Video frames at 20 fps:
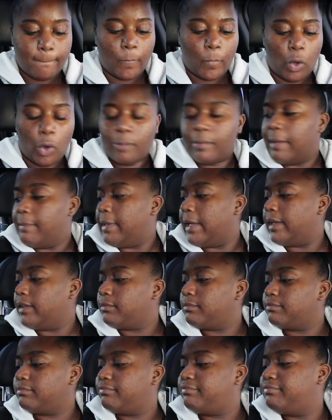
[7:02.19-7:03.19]
on my bed.
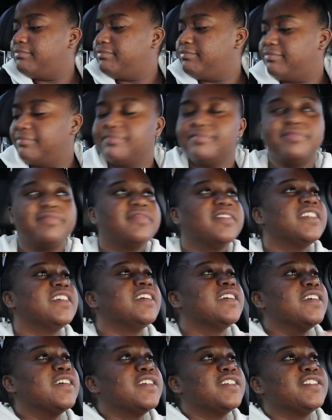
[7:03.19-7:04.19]

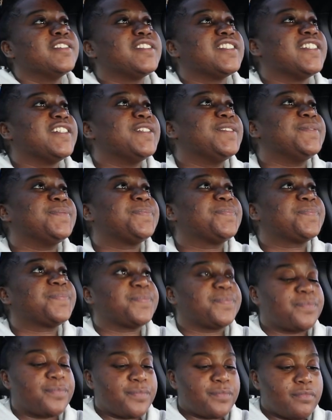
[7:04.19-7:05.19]
So,
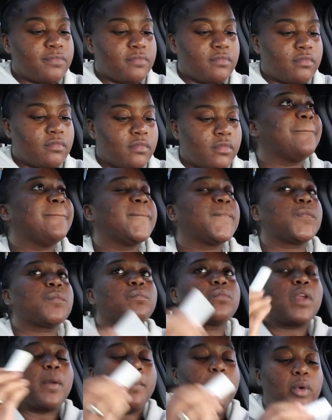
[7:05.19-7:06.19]

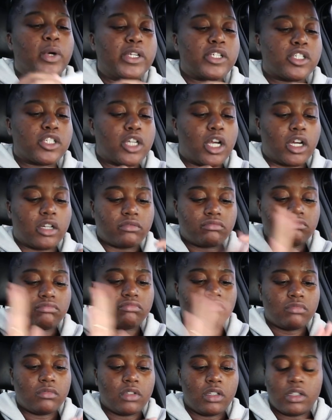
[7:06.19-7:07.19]
moisture,
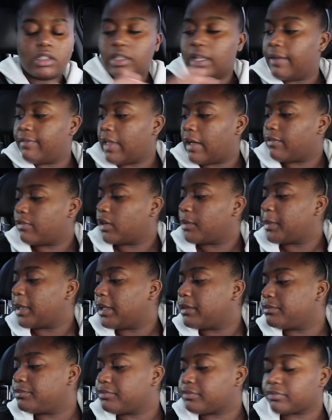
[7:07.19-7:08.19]
love that for
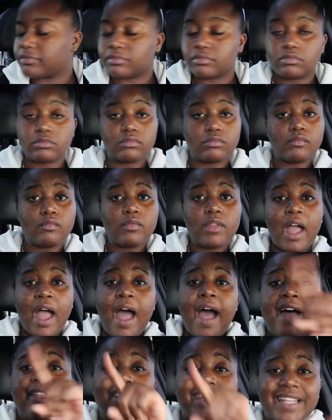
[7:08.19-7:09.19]
me.
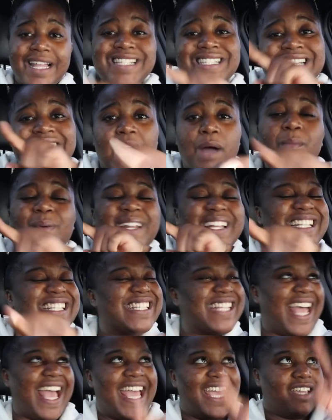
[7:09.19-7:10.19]
The lesson I want to
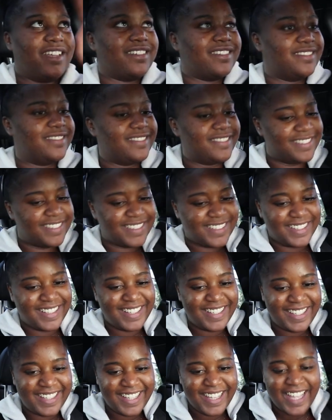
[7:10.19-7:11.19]
say
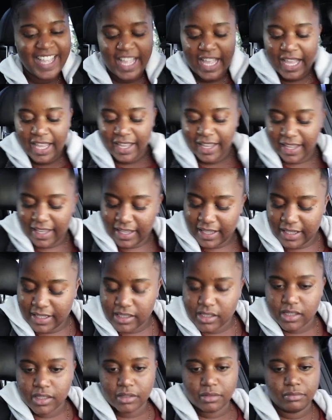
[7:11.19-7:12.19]

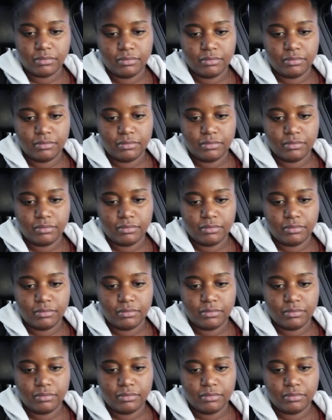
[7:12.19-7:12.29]
is,